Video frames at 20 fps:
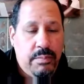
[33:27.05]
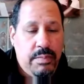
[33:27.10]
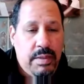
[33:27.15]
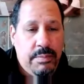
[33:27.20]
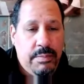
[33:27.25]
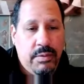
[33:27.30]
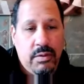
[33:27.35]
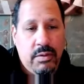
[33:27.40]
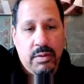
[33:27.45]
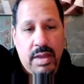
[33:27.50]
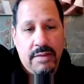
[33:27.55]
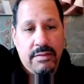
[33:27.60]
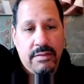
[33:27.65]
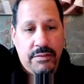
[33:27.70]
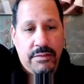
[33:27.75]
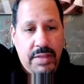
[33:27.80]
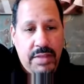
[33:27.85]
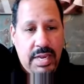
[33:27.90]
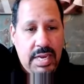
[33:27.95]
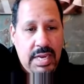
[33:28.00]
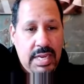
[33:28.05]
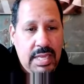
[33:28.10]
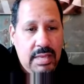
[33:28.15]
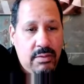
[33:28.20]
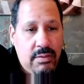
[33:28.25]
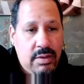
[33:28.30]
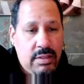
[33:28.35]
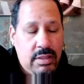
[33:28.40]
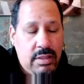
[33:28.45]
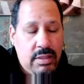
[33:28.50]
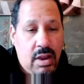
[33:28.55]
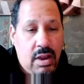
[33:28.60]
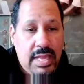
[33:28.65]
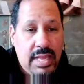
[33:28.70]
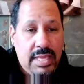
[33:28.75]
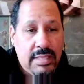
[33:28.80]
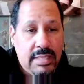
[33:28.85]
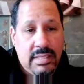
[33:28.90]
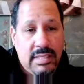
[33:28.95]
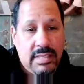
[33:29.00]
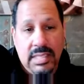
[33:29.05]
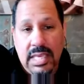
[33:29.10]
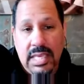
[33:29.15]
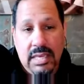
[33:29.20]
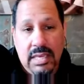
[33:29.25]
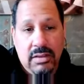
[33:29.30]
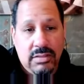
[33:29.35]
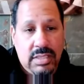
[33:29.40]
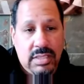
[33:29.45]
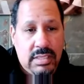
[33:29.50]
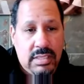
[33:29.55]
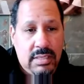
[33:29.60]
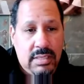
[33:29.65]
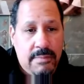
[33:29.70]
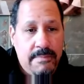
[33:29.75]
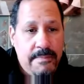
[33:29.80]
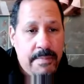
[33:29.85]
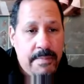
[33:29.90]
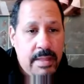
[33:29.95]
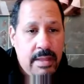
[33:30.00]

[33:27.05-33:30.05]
people who have affinity with the audience and the ecosystem.